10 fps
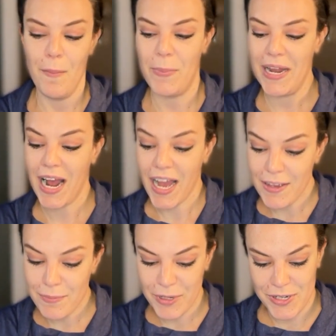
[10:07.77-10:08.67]
But
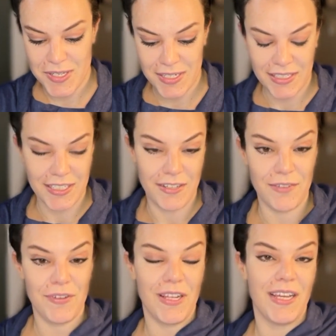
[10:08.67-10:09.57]
I personally
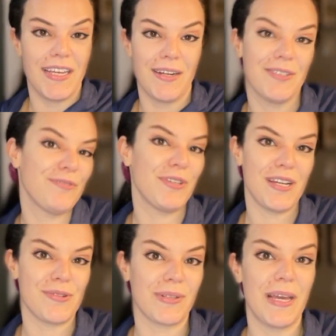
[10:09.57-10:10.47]
feel like, I don't know if you
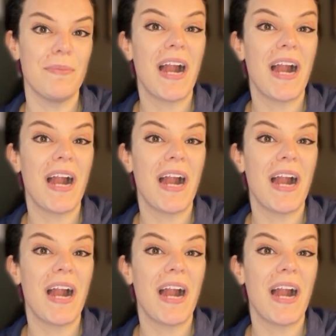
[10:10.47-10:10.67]
guys relate,